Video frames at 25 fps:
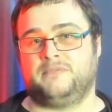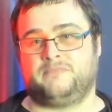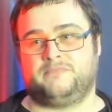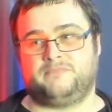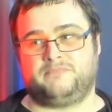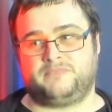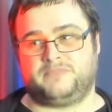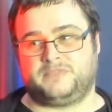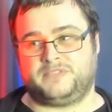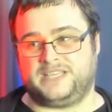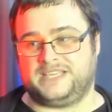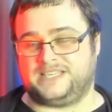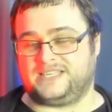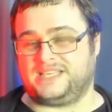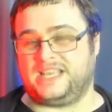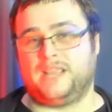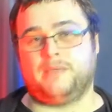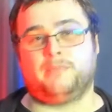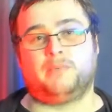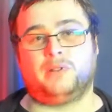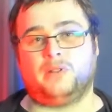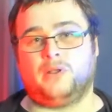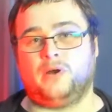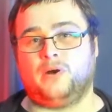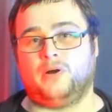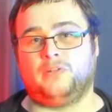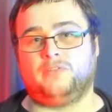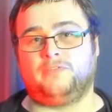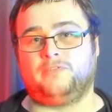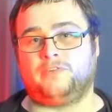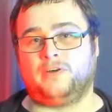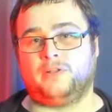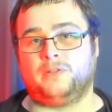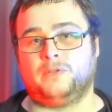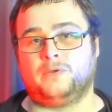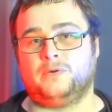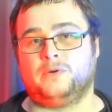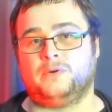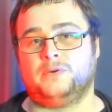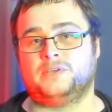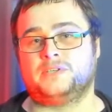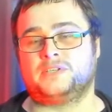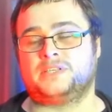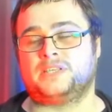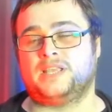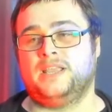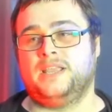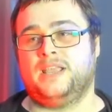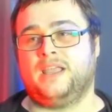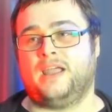disable all follows.
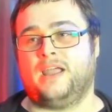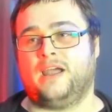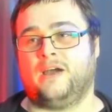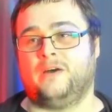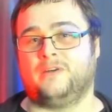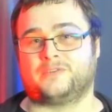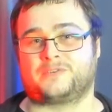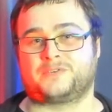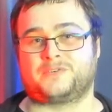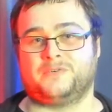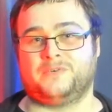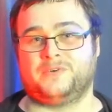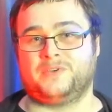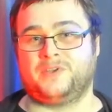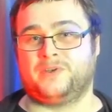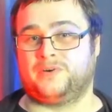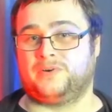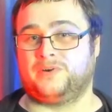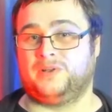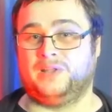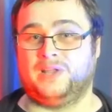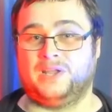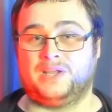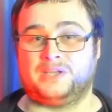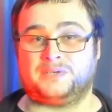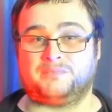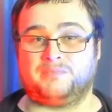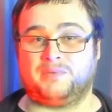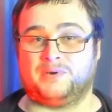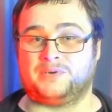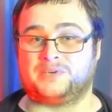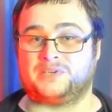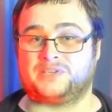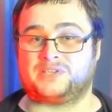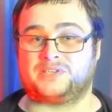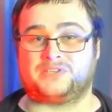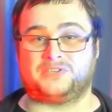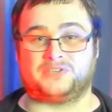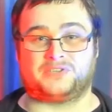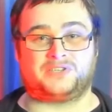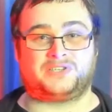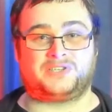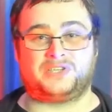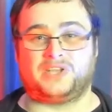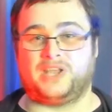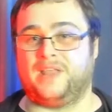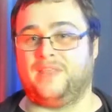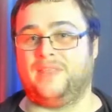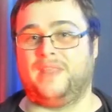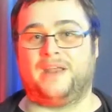Also your alert box, just
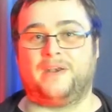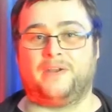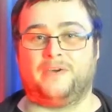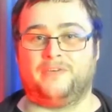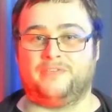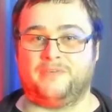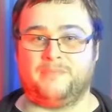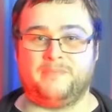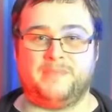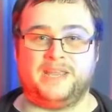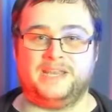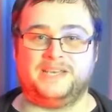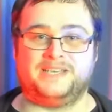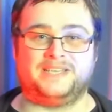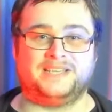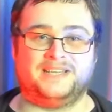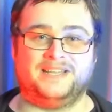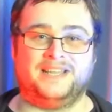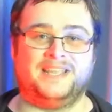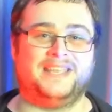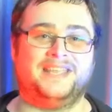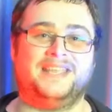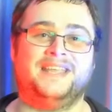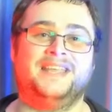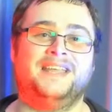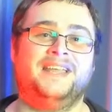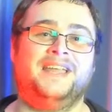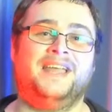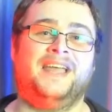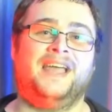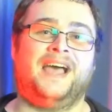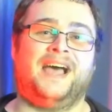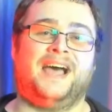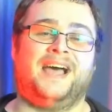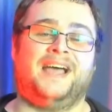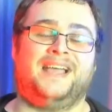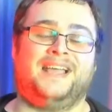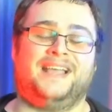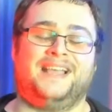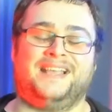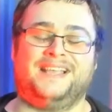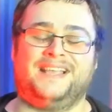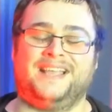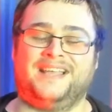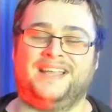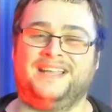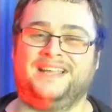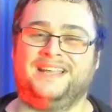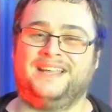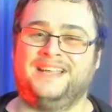turn that off immediately.
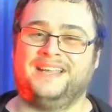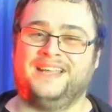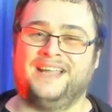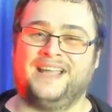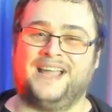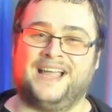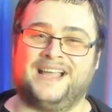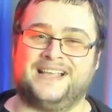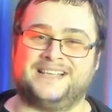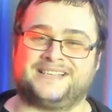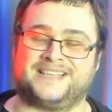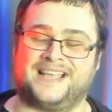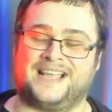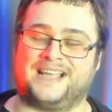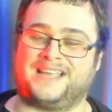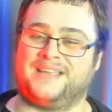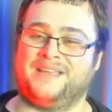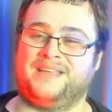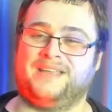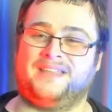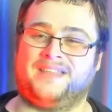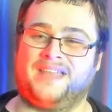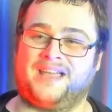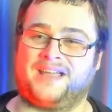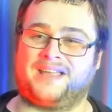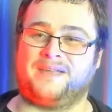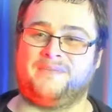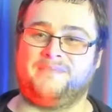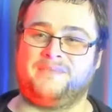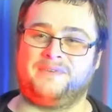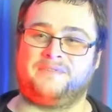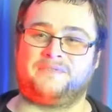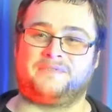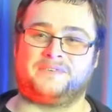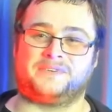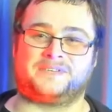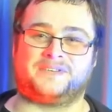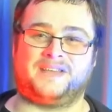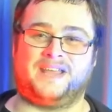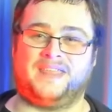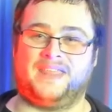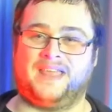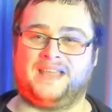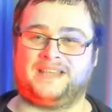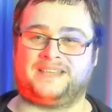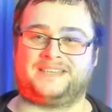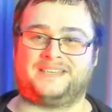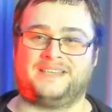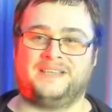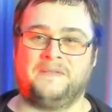As that can be frustrating.
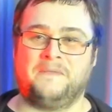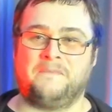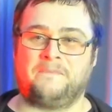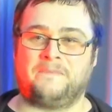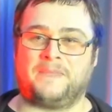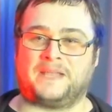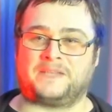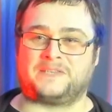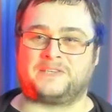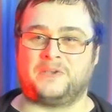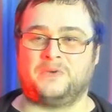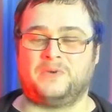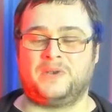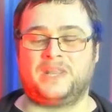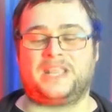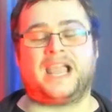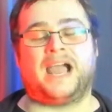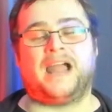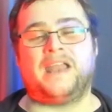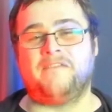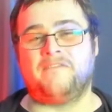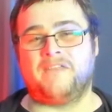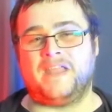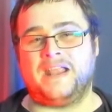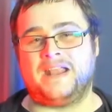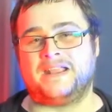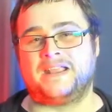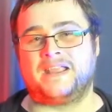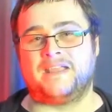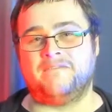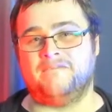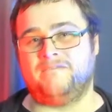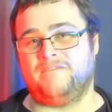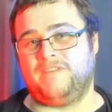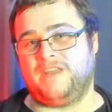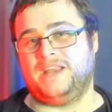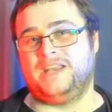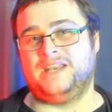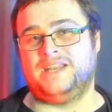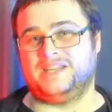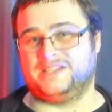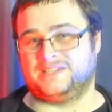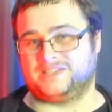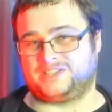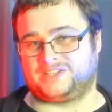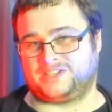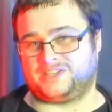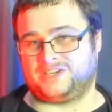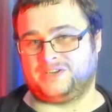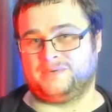That's the only kind of inconvenience
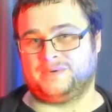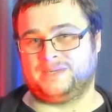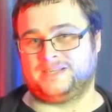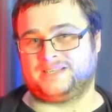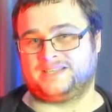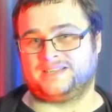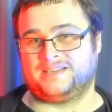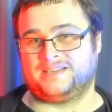to it.